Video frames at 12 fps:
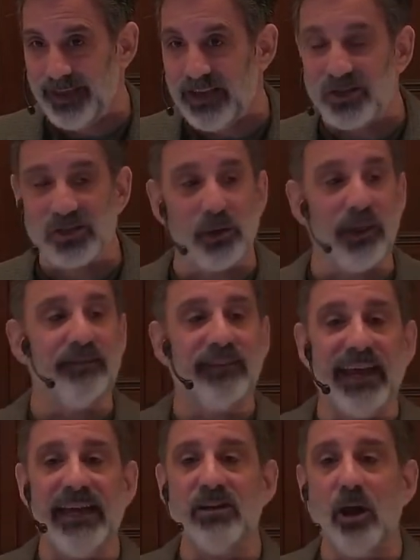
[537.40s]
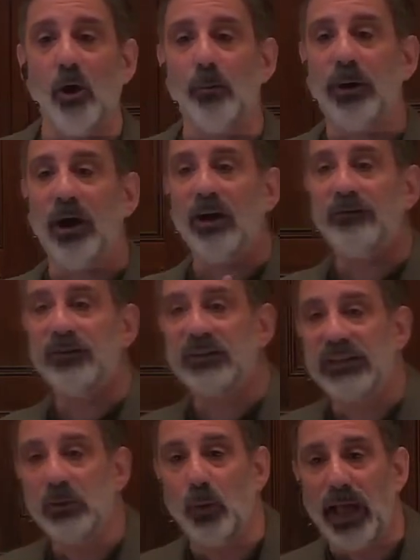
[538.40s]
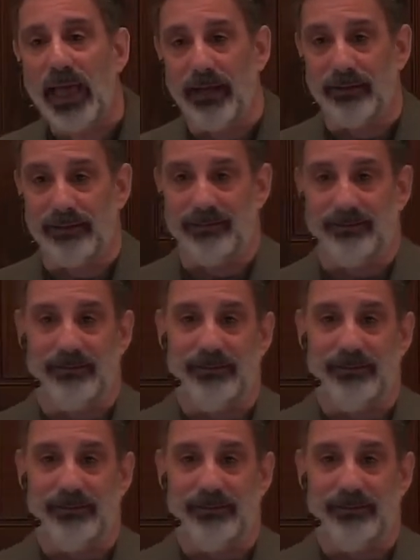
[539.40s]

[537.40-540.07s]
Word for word: so that they know perfectly well